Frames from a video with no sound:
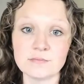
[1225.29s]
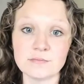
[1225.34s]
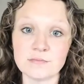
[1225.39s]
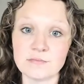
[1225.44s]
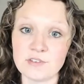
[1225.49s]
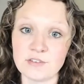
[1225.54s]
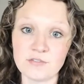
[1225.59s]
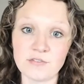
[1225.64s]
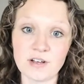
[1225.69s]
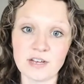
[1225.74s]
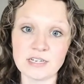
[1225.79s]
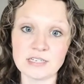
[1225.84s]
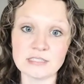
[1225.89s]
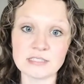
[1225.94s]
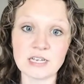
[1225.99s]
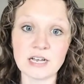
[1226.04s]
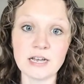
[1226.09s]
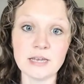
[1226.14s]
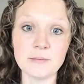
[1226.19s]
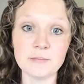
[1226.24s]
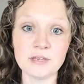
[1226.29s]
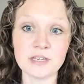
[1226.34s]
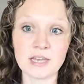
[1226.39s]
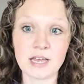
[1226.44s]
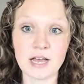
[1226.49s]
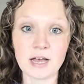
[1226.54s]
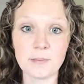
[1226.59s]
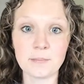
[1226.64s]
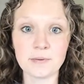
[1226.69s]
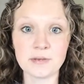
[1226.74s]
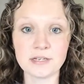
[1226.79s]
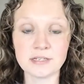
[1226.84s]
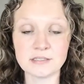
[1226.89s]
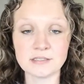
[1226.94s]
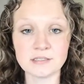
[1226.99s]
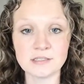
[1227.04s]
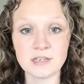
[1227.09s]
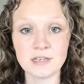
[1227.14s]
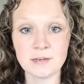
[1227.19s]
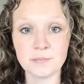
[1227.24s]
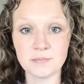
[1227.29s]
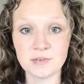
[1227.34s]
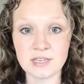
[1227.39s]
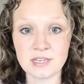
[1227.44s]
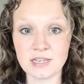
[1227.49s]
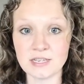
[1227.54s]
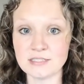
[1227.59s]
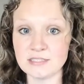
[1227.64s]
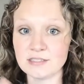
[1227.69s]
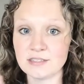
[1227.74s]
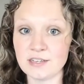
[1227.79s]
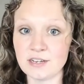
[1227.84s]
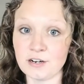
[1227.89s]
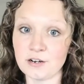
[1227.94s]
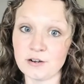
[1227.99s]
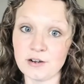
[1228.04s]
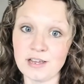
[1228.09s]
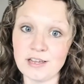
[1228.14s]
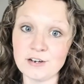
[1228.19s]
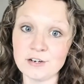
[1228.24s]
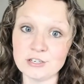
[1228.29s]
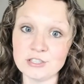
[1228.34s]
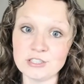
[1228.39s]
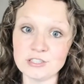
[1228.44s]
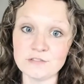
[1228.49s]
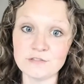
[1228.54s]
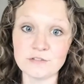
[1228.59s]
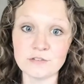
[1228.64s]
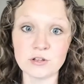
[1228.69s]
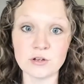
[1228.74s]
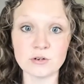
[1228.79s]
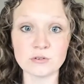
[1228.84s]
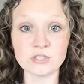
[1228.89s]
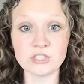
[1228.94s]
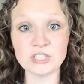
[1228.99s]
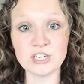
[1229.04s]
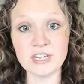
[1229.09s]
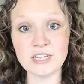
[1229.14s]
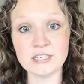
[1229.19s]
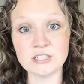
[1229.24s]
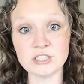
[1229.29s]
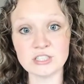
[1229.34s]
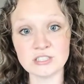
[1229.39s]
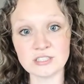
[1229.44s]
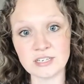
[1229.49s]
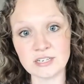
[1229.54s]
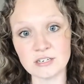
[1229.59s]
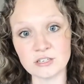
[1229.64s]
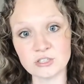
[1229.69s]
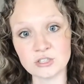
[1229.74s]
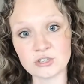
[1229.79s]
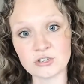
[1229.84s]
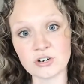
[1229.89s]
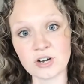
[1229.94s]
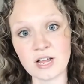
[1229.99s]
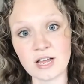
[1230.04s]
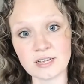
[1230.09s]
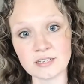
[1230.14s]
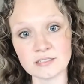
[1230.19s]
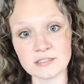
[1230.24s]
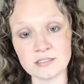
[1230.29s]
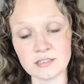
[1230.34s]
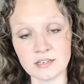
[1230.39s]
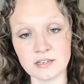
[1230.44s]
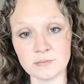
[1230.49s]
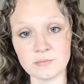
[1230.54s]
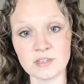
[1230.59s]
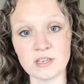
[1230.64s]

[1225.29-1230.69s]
divine timing happens because their energy flow changes and attracts um,